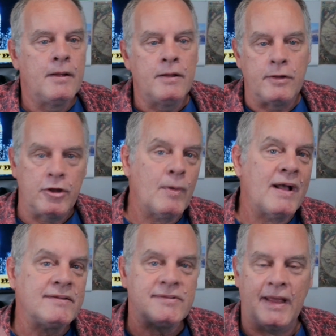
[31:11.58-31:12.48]

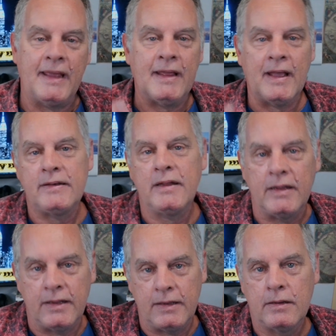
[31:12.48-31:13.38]

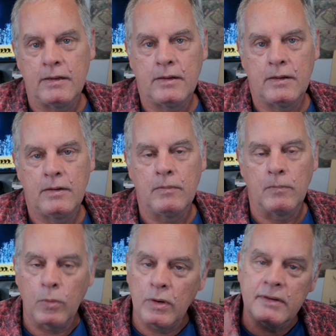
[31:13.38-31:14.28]
USAID
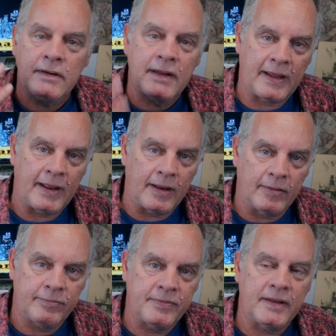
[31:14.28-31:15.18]
wouldn't
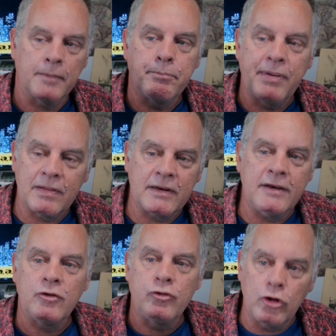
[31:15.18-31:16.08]
have the ability
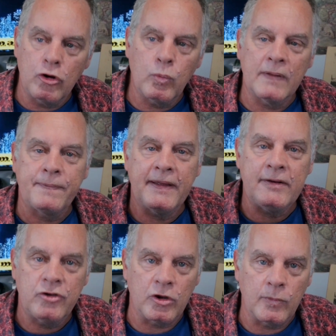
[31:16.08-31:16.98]
to do what they
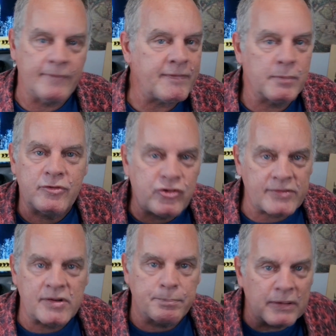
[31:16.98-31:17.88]
do if it was
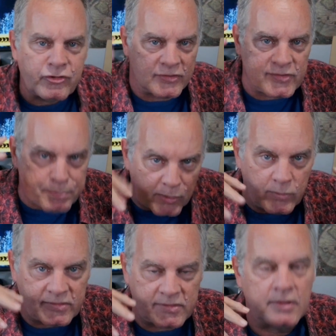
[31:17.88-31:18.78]
just a bunch of
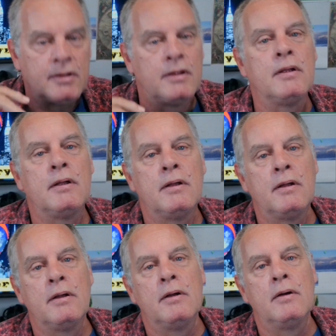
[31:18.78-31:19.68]
spooks
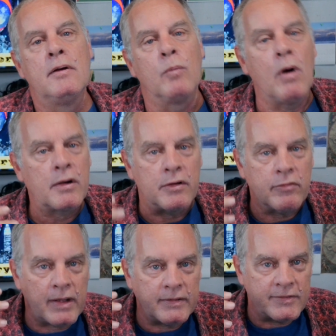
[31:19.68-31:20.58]
walking
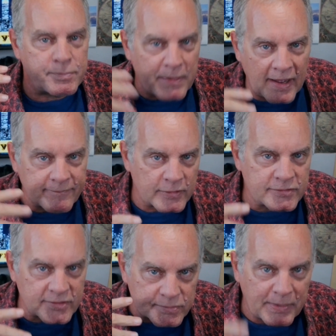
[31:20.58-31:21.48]
around in spy
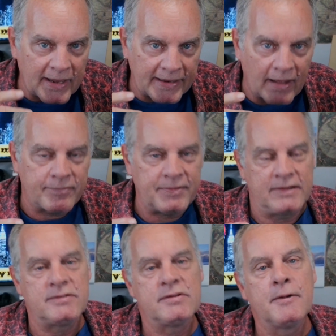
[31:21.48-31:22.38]
versus spy
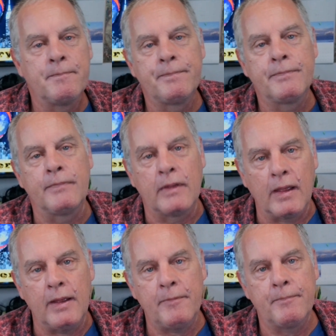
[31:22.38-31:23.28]
outfits, okay?